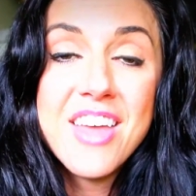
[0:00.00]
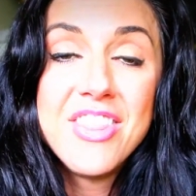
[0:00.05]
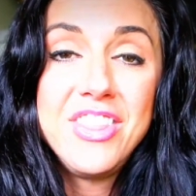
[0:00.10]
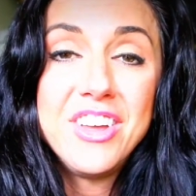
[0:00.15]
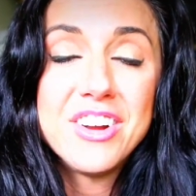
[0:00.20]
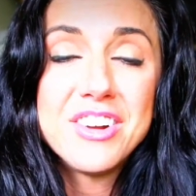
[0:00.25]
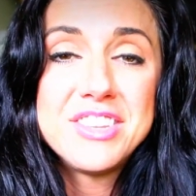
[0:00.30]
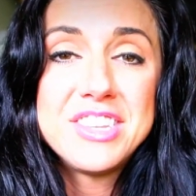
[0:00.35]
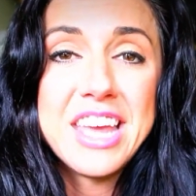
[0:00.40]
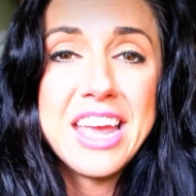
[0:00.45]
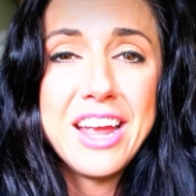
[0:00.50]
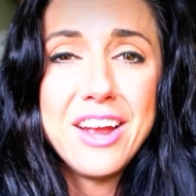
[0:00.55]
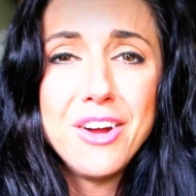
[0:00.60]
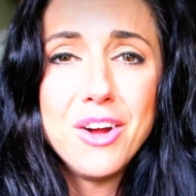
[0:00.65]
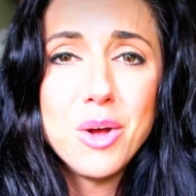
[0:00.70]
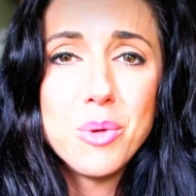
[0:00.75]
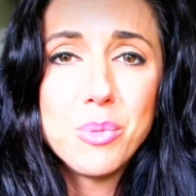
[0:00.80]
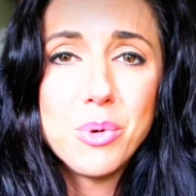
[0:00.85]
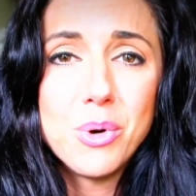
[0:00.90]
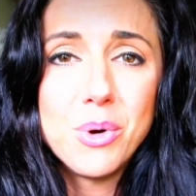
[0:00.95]
They're
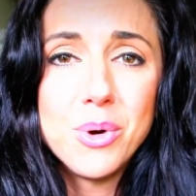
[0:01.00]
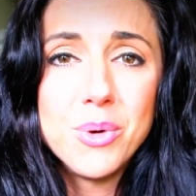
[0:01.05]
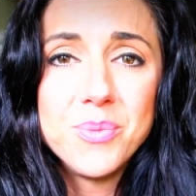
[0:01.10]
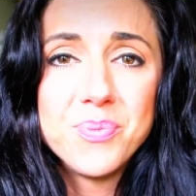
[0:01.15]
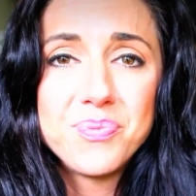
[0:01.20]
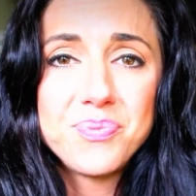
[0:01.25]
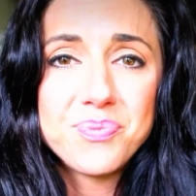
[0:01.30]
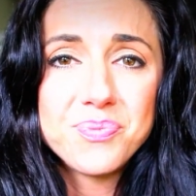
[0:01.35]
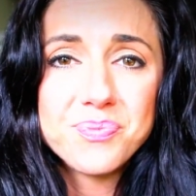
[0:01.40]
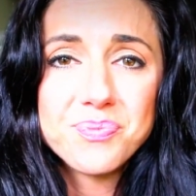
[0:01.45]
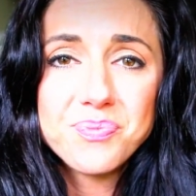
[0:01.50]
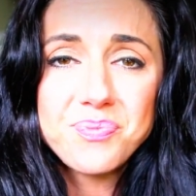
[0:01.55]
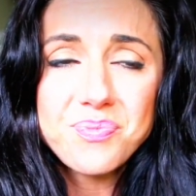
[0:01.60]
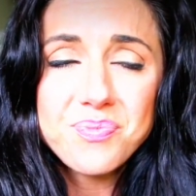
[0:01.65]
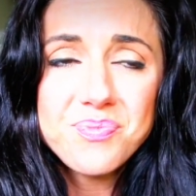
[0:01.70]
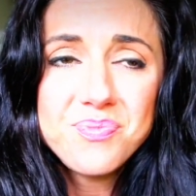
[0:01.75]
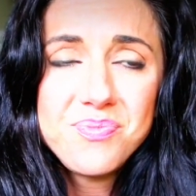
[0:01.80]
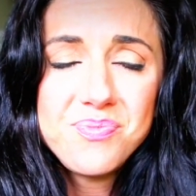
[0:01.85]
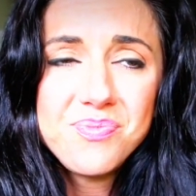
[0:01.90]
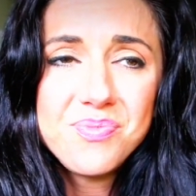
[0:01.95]
terrible.
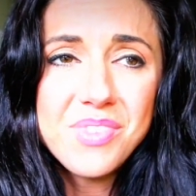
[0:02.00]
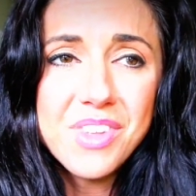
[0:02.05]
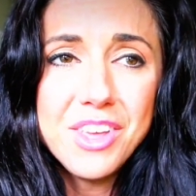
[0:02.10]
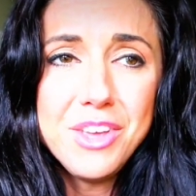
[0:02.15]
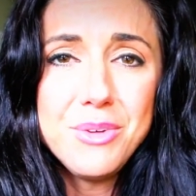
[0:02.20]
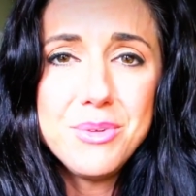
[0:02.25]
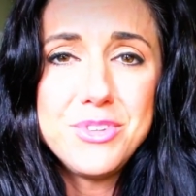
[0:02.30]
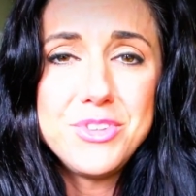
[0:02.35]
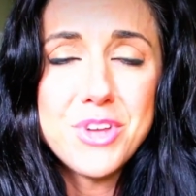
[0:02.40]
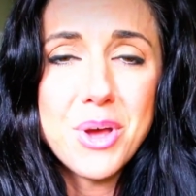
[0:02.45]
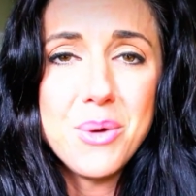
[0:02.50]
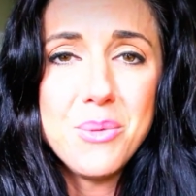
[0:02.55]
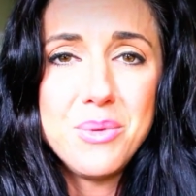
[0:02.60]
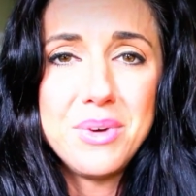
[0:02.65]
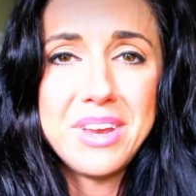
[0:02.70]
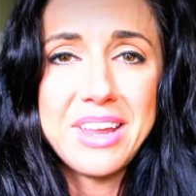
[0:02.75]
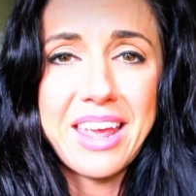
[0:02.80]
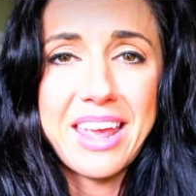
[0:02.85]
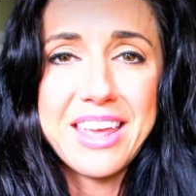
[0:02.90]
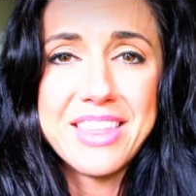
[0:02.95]
You don't
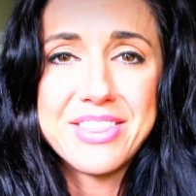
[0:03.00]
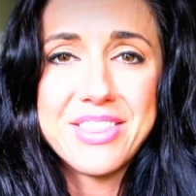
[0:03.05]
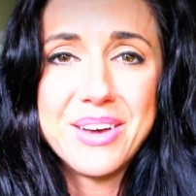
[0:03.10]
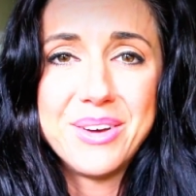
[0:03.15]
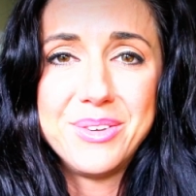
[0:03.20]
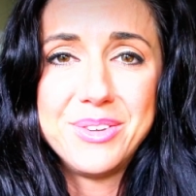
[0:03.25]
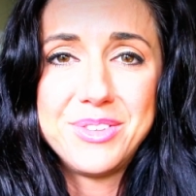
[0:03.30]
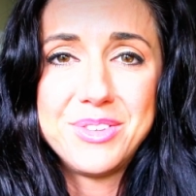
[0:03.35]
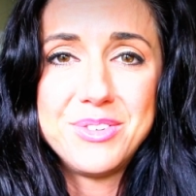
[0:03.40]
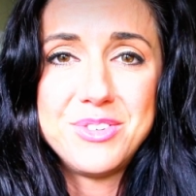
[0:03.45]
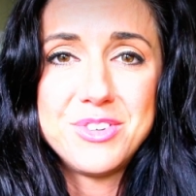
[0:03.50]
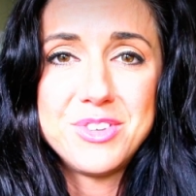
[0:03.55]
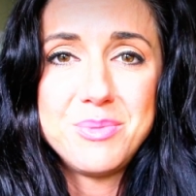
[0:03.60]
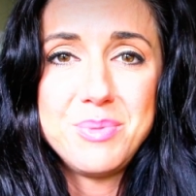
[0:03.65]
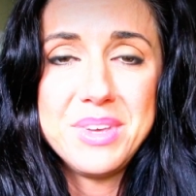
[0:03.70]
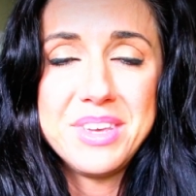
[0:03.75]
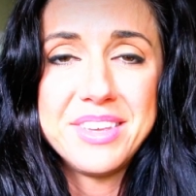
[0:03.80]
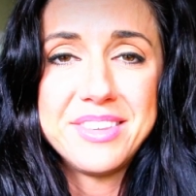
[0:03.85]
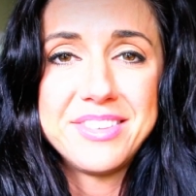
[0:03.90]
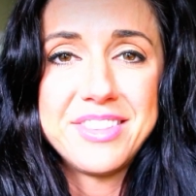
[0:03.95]
want to eat those. So just
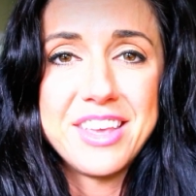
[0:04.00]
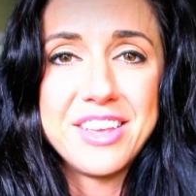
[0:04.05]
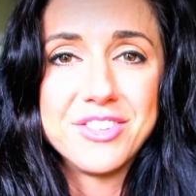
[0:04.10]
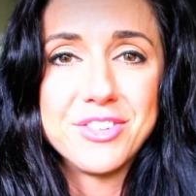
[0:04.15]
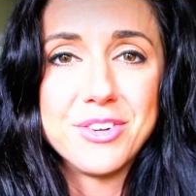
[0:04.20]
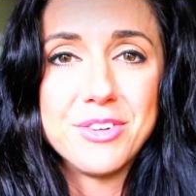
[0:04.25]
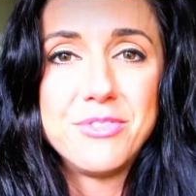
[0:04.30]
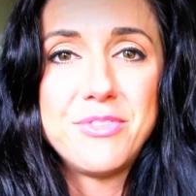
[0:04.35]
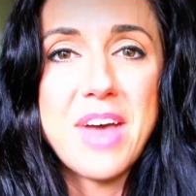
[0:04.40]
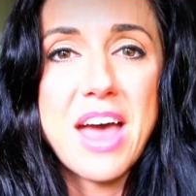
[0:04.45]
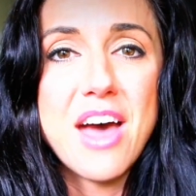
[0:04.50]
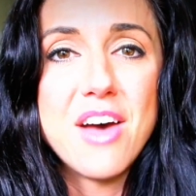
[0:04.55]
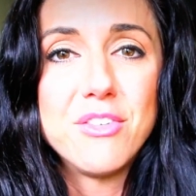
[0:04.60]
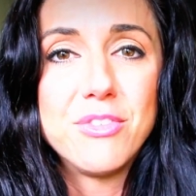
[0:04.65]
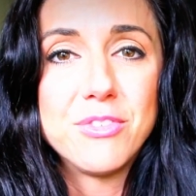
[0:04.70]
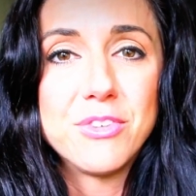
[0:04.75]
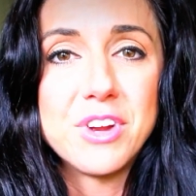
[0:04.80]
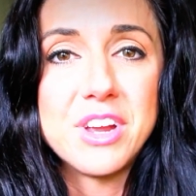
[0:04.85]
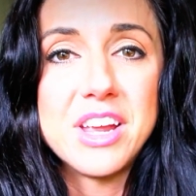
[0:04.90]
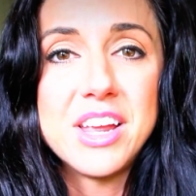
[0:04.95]
because things are
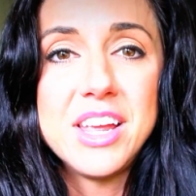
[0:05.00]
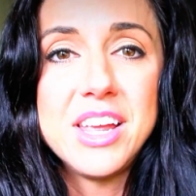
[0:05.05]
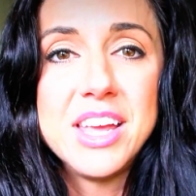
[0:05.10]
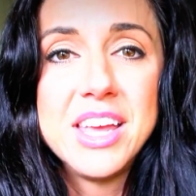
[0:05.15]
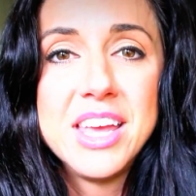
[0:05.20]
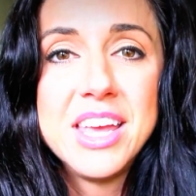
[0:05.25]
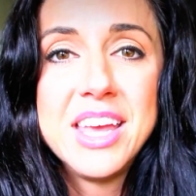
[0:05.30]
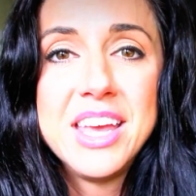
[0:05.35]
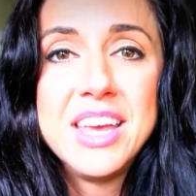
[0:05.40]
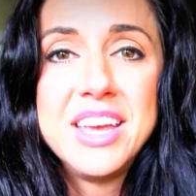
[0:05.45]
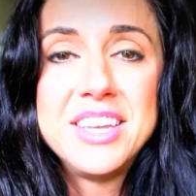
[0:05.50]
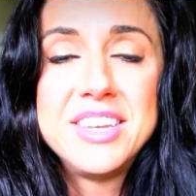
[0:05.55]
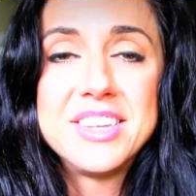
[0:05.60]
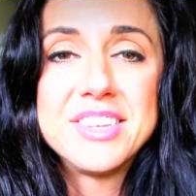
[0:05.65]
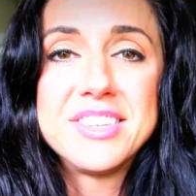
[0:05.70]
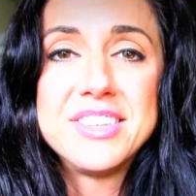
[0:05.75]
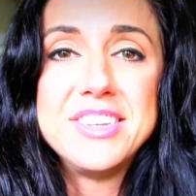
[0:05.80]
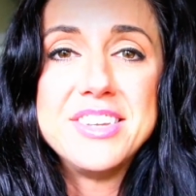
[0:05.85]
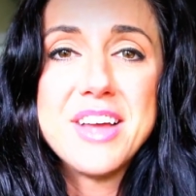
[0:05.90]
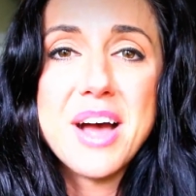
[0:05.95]
fat-free
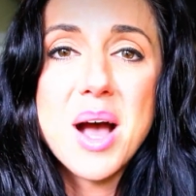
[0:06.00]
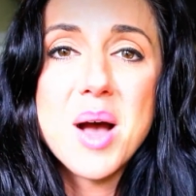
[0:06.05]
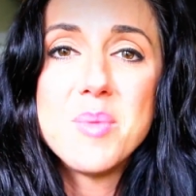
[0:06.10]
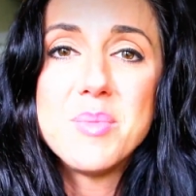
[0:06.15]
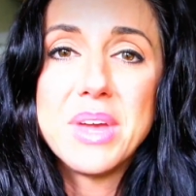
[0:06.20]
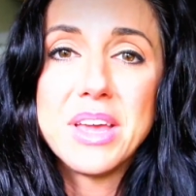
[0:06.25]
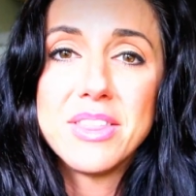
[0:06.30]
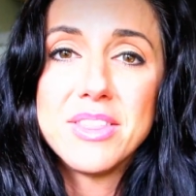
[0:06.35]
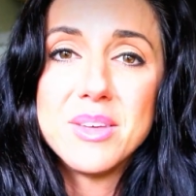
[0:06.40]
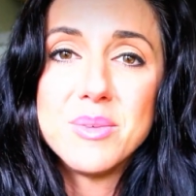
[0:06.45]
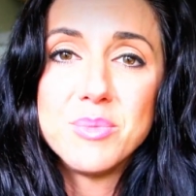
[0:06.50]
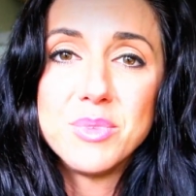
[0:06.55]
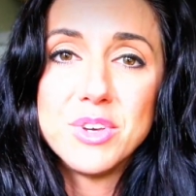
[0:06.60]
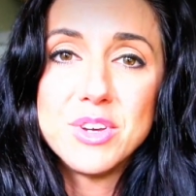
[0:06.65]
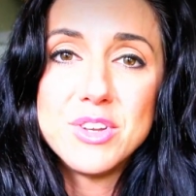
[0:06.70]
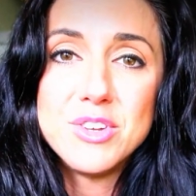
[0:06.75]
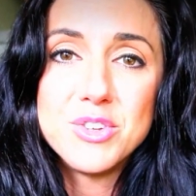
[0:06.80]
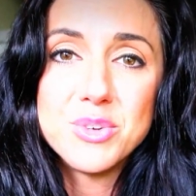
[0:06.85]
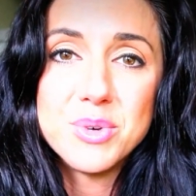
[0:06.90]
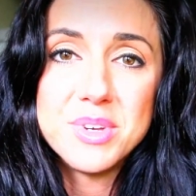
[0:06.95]
does not make them
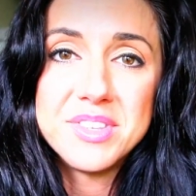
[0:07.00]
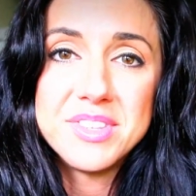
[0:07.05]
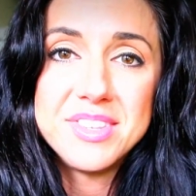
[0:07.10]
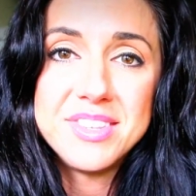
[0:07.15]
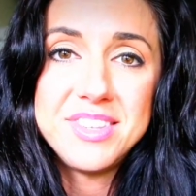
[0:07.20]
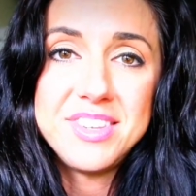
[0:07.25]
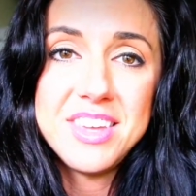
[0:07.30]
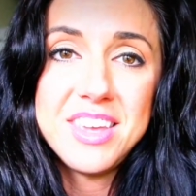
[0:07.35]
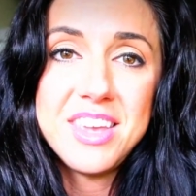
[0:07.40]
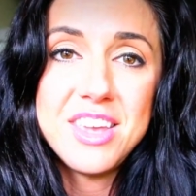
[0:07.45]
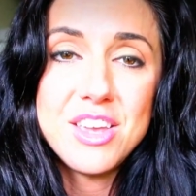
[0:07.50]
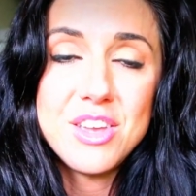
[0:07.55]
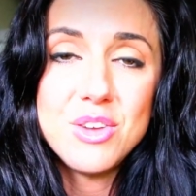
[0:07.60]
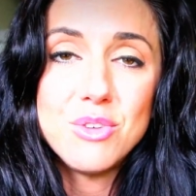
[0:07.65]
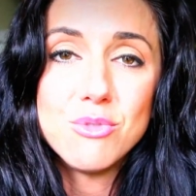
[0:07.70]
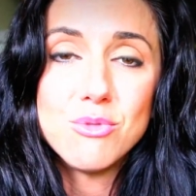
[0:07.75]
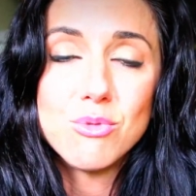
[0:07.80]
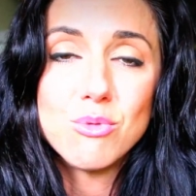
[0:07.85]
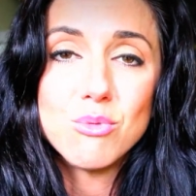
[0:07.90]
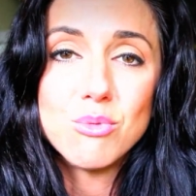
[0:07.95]
good choices to eat.
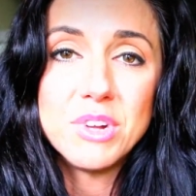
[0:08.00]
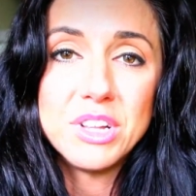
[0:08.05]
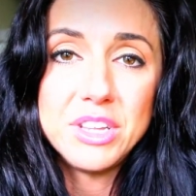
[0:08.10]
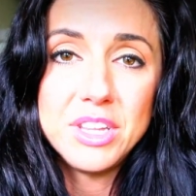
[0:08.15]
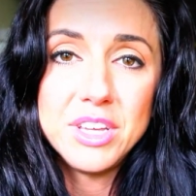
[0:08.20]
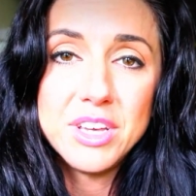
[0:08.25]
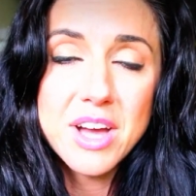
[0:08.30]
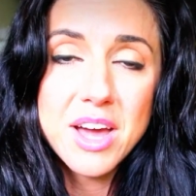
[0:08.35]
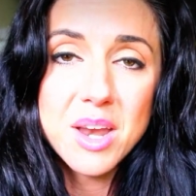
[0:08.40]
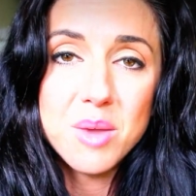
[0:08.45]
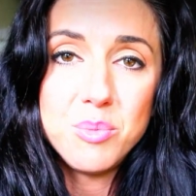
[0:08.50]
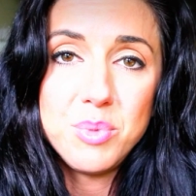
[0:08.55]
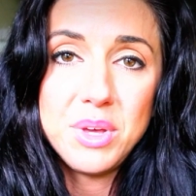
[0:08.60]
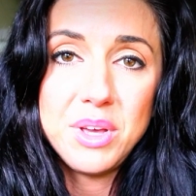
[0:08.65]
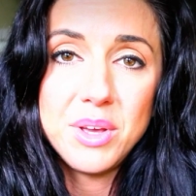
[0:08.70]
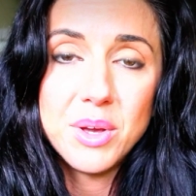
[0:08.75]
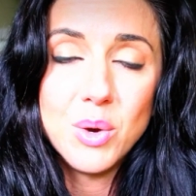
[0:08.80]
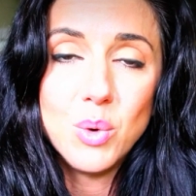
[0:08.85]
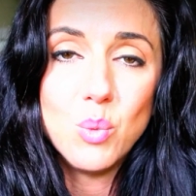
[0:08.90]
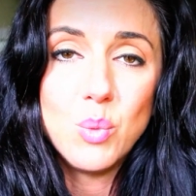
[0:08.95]
You've really got to
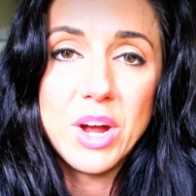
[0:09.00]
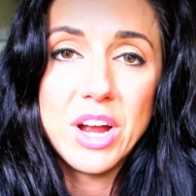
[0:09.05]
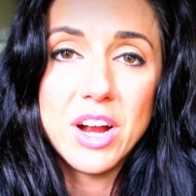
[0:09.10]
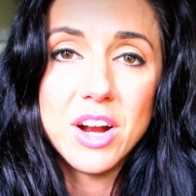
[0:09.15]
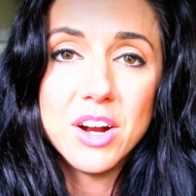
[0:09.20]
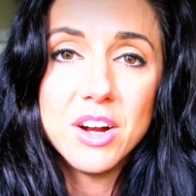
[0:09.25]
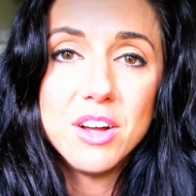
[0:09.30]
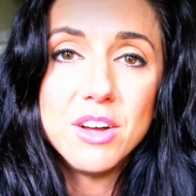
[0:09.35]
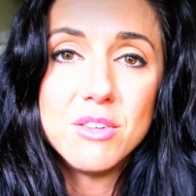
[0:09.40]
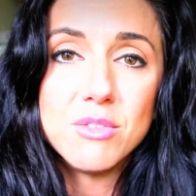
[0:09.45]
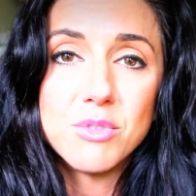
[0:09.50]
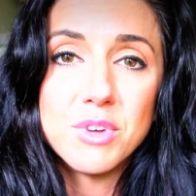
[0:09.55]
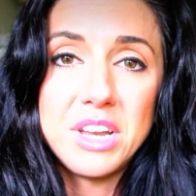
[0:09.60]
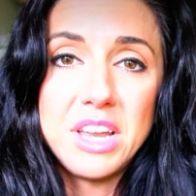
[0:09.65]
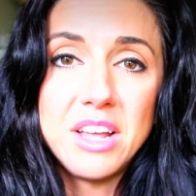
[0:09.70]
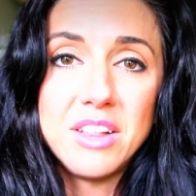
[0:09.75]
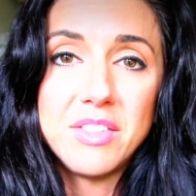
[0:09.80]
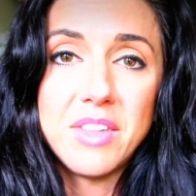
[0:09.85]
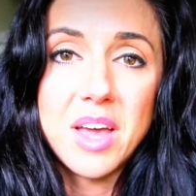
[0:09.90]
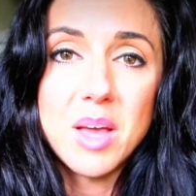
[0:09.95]
be aware of
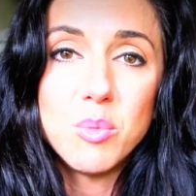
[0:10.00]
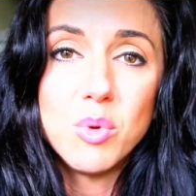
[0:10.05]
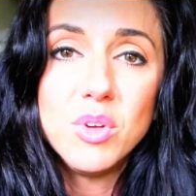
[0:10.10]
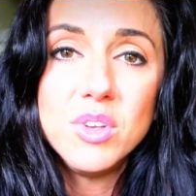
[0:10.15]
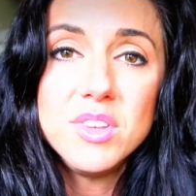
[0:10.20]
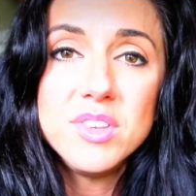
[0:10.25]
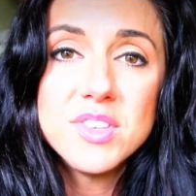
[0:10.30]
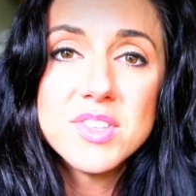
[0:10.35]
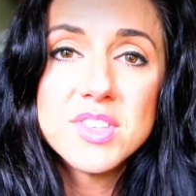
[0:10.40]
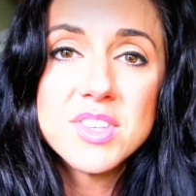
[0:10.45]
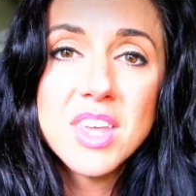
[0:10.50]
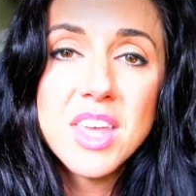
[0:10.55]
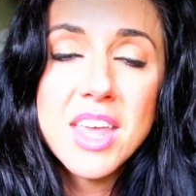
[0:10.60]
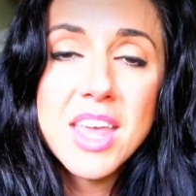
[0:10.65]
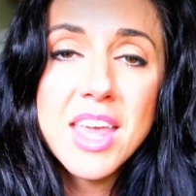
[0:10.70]
reading labels.